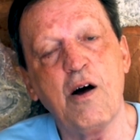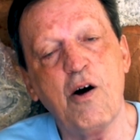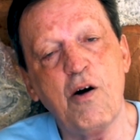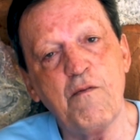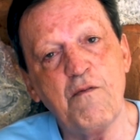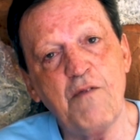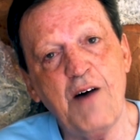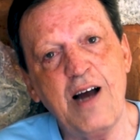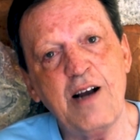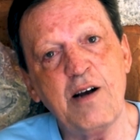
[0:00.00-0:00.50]

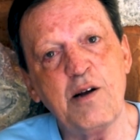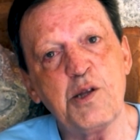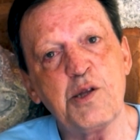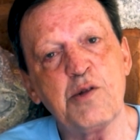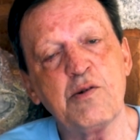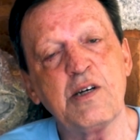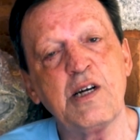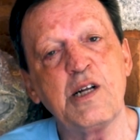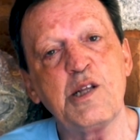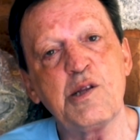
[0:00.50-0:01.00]
Violence
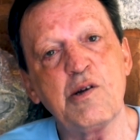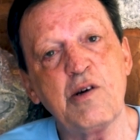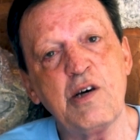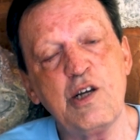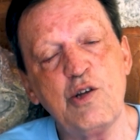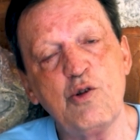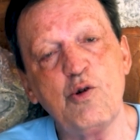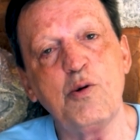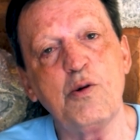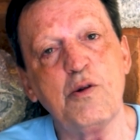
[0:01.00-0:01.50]
against the
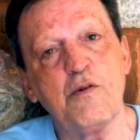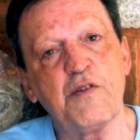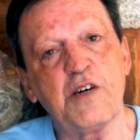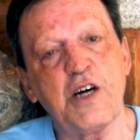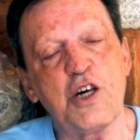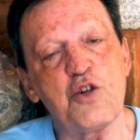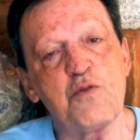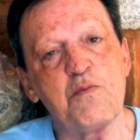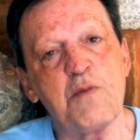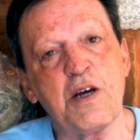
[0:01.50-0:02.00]
Hindus of
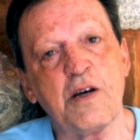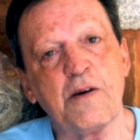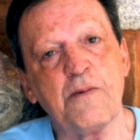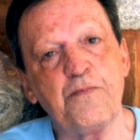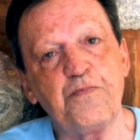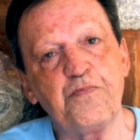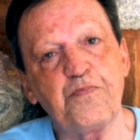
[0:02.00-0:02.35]
Kashmir.